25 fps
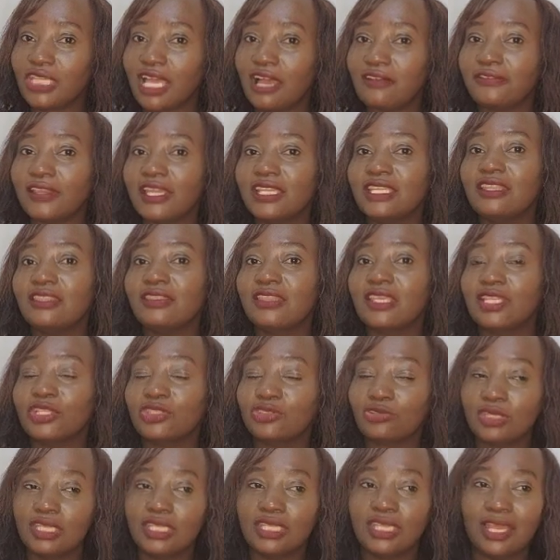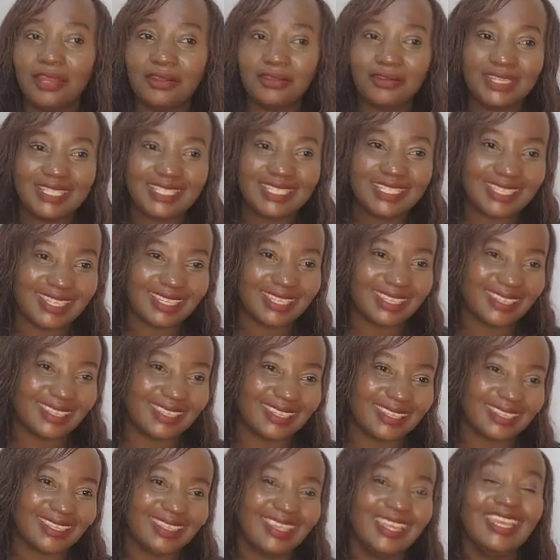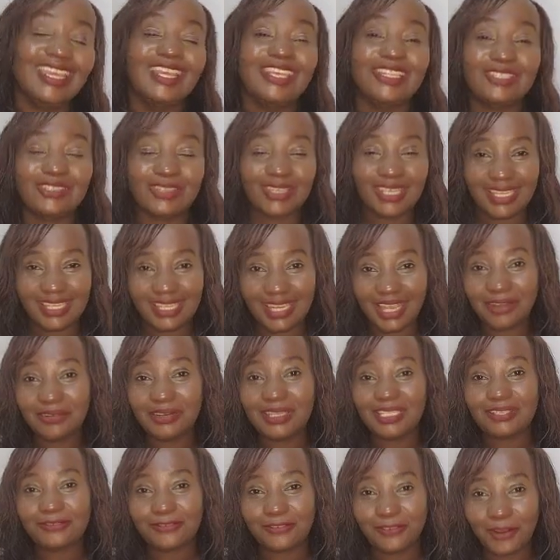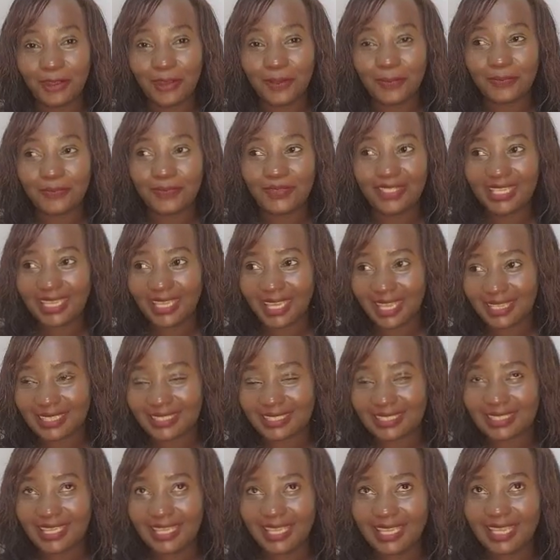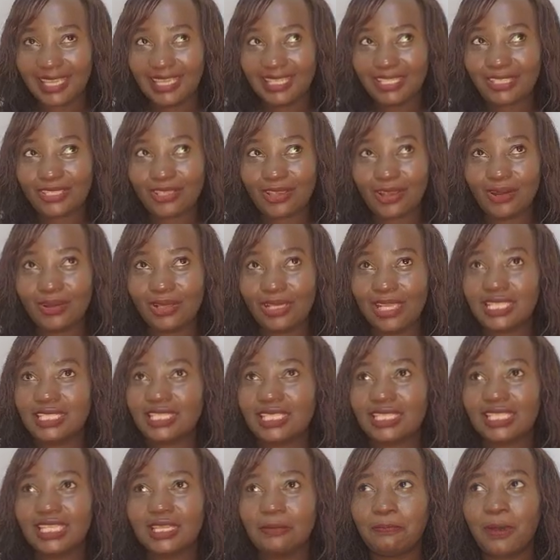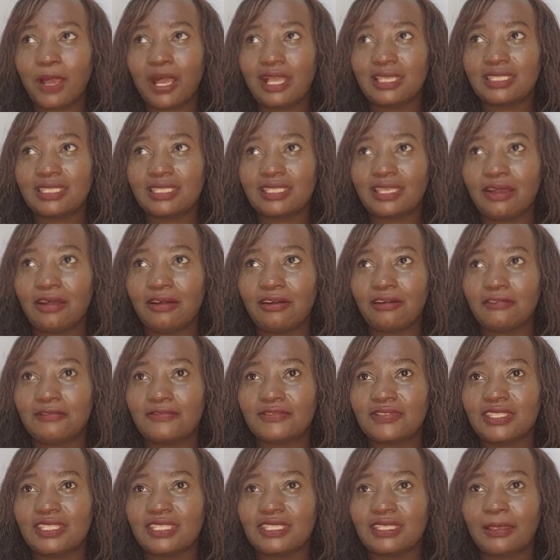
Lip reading: anything to inherit to inherit from. Yes. So let's keep ourselves